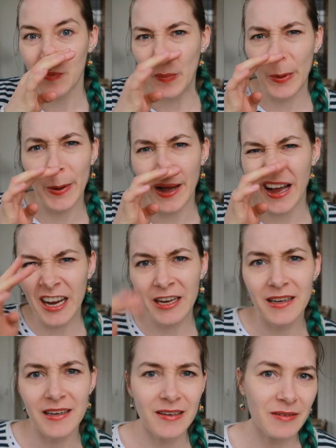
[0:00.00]
but
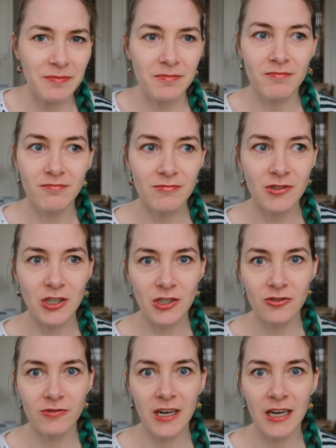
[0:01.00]
I
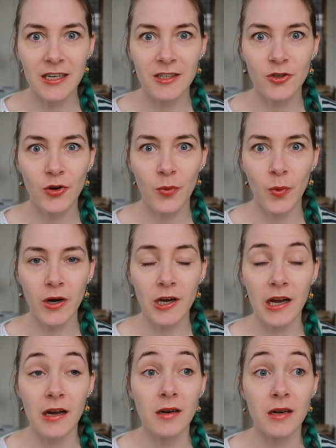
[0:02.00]
just really enjoy
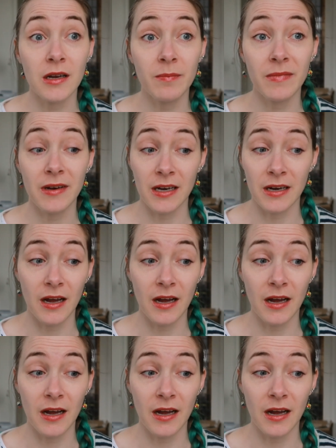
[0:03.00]
working on them